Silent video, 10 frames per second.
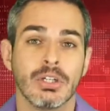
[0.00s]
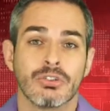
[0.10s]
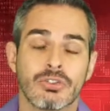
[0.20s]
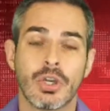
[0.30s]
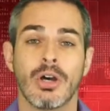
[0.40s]

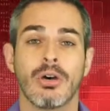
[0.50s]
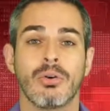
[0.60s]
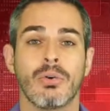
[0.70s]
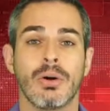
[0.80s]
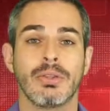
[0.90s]

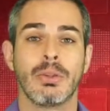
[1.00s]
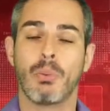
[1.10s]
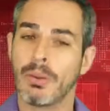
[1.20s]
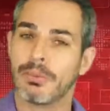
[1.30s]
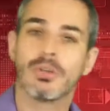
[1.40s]
So the
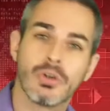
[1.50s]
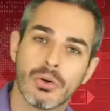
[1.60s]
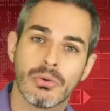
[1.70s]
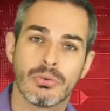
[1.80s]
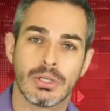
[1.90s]

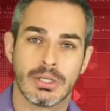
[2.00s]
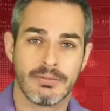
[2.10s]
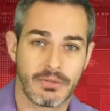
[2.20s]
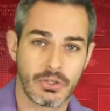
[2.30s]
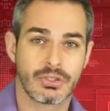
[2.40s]
1.0
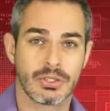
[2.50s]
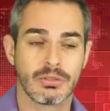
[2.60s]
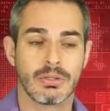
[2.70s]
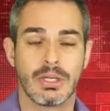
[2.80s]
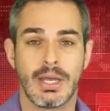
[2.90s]
version uh,